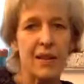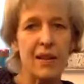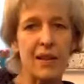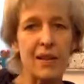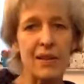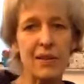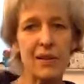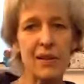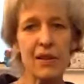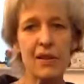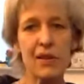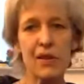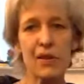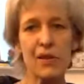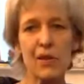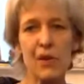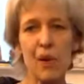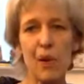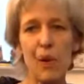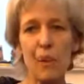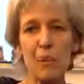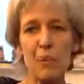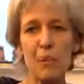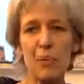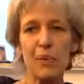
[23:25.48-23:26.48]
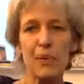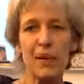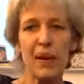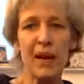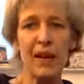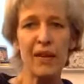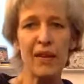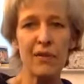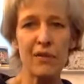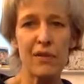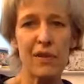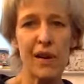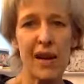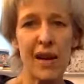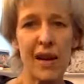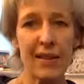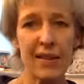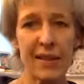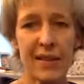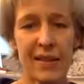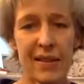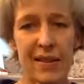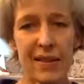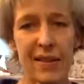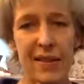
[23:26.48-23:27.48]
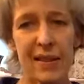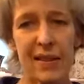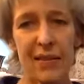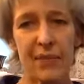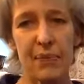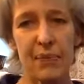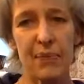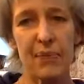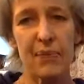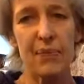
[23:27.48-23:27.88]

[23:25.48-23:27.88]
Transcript: know, to stop and rest.